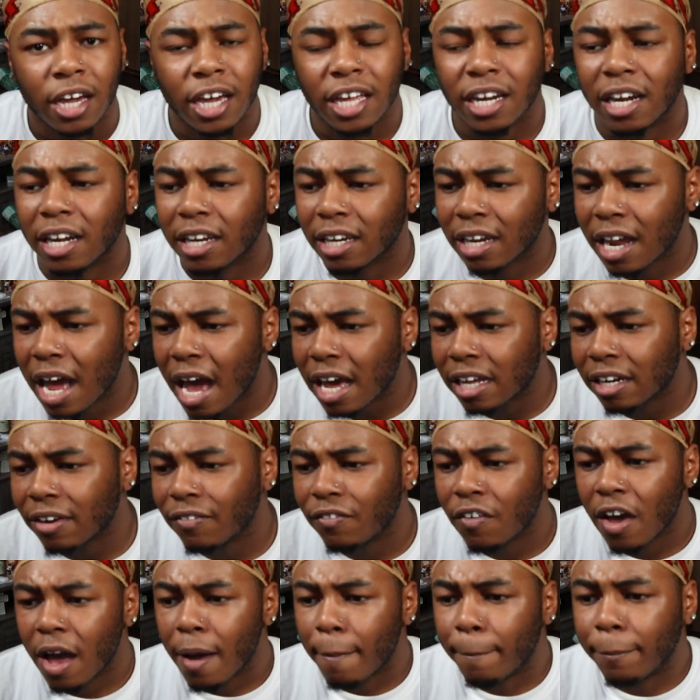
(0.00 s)
And a lot
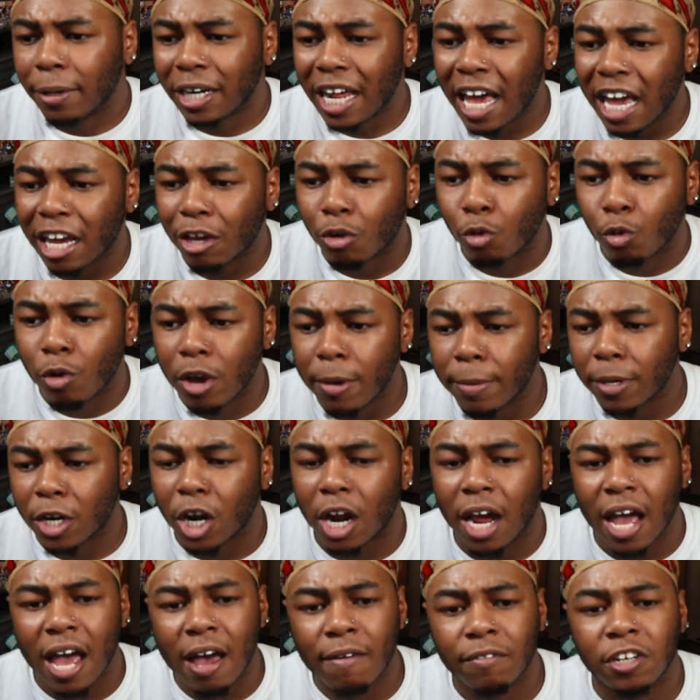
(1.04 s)
of black women
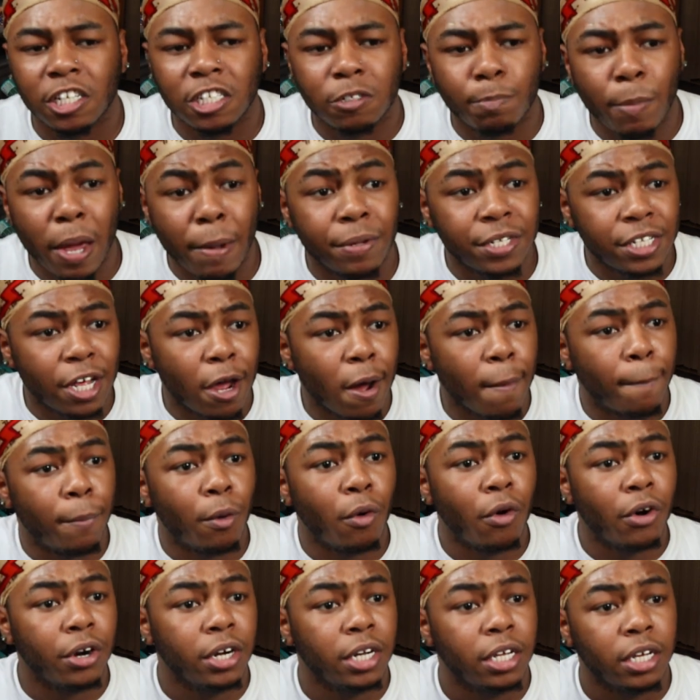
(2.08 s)
are having these babies and they're
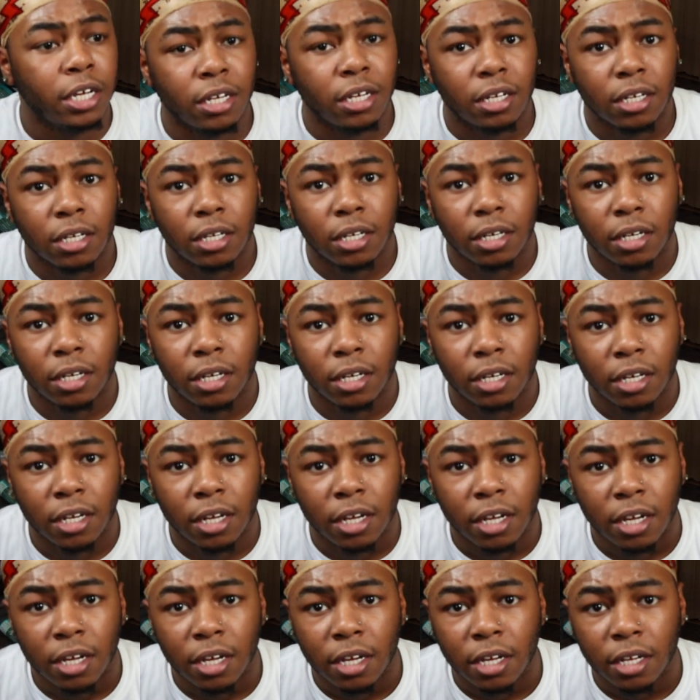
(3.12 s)
aborting
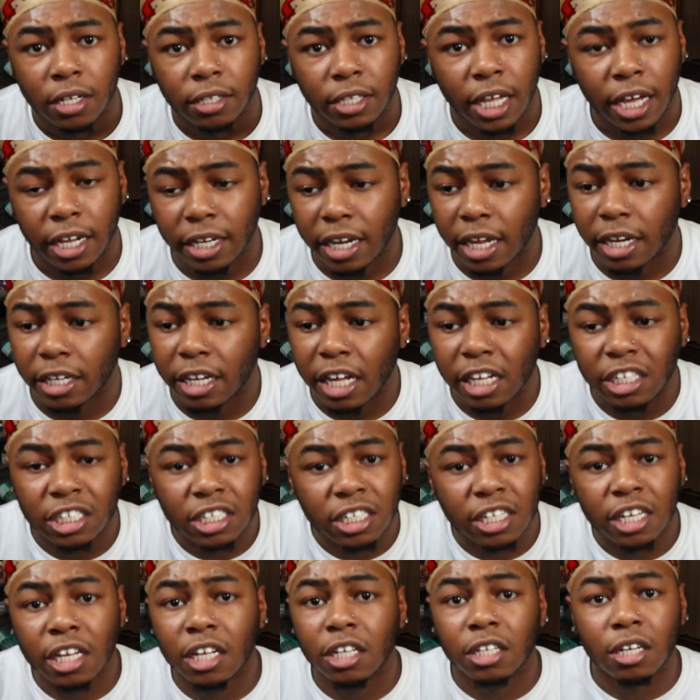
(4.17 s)
it. They
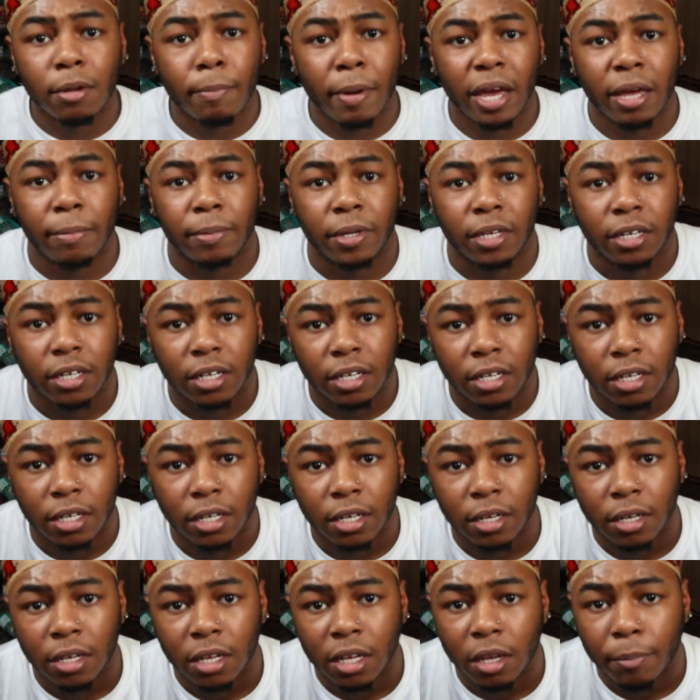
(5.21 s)
just killing the baby.
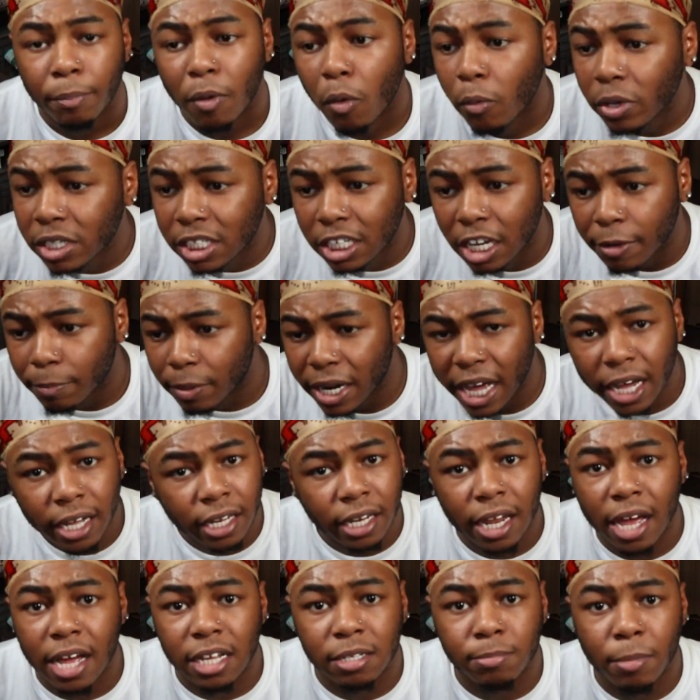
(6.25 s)
But we say
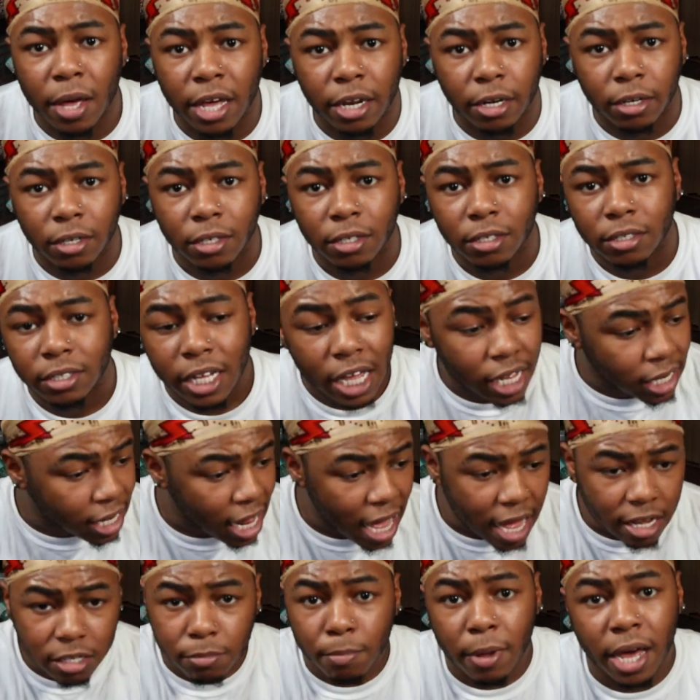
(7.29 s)
Black Lives Matter. They
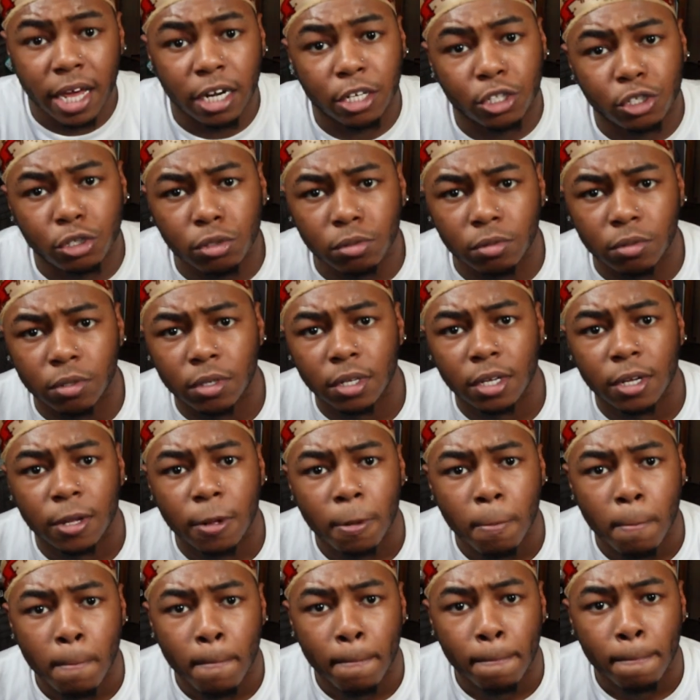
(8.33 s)
lives matter too.
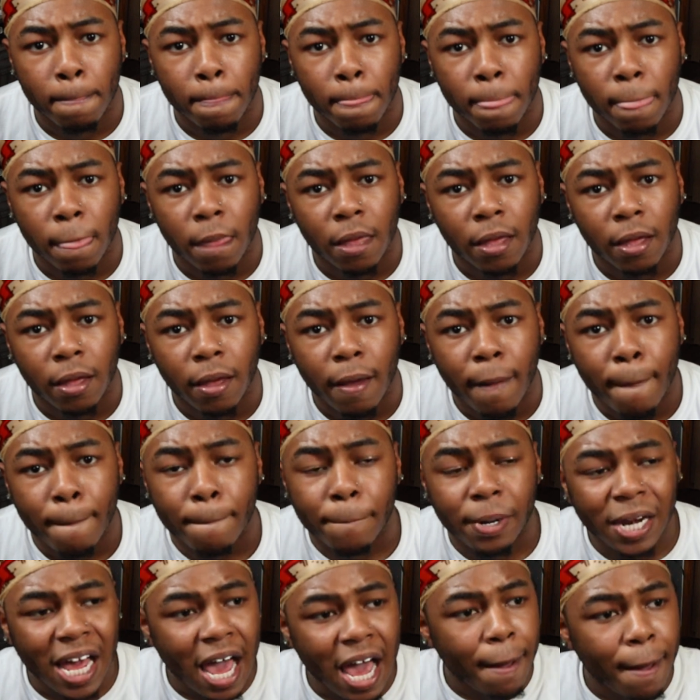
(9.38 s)

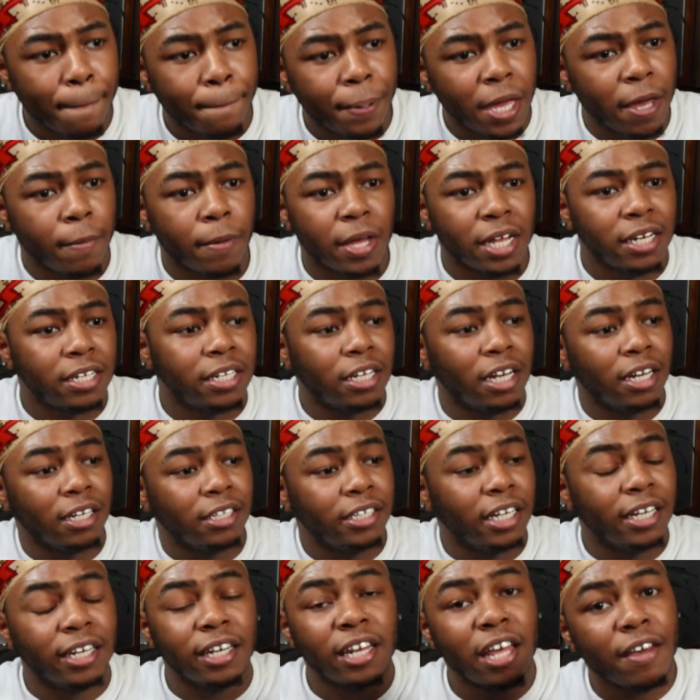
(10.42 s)
Black people,
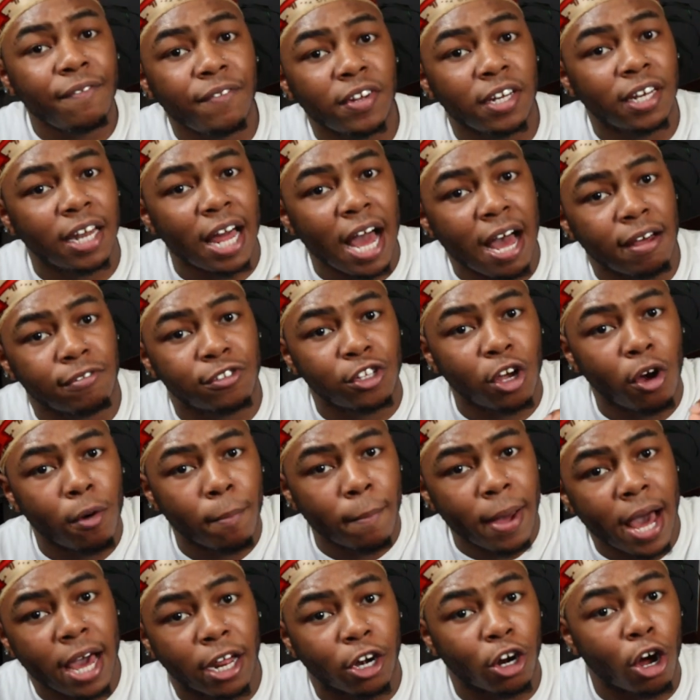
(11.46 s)
the living lives
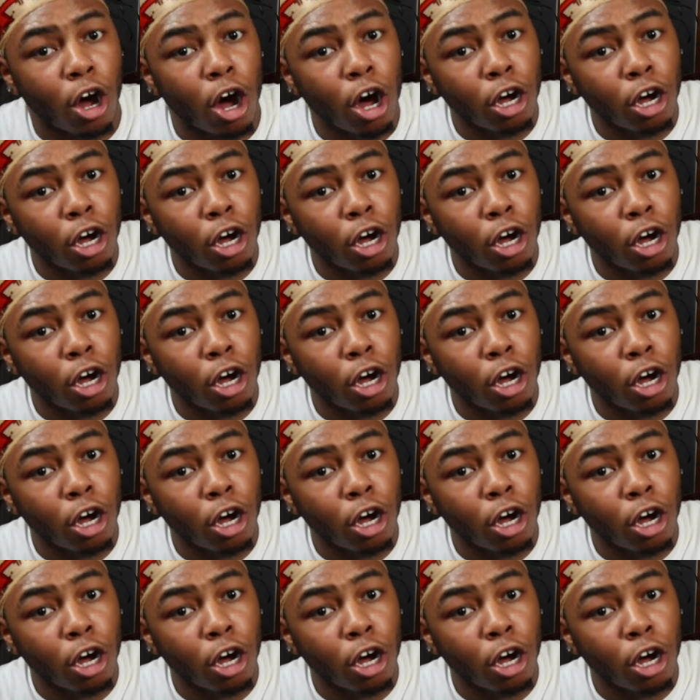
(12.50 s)
don't matter.